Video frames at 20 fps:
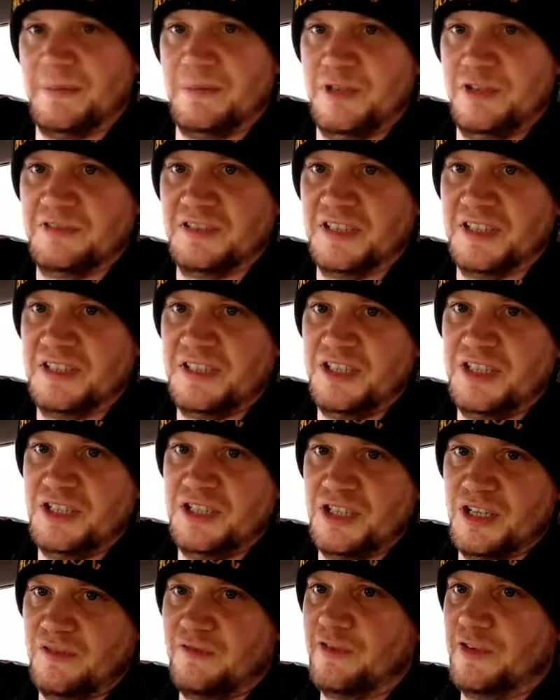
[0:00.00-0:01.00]
I'm using the
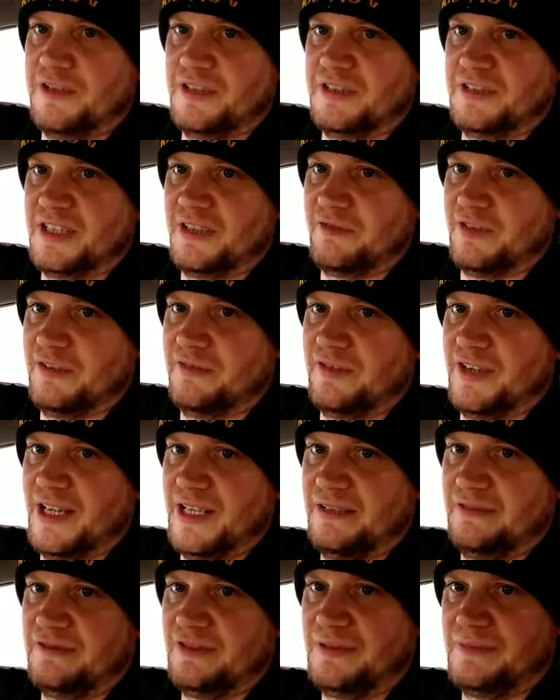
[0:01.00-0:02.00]
T-shelf on the
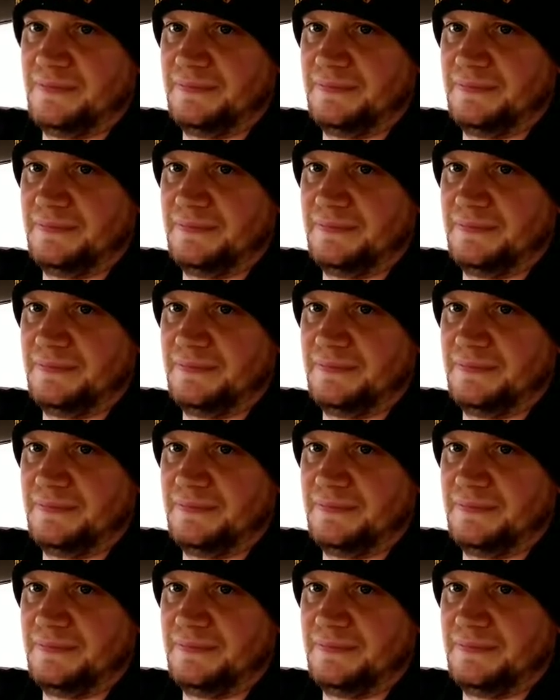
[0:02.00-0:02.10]
75.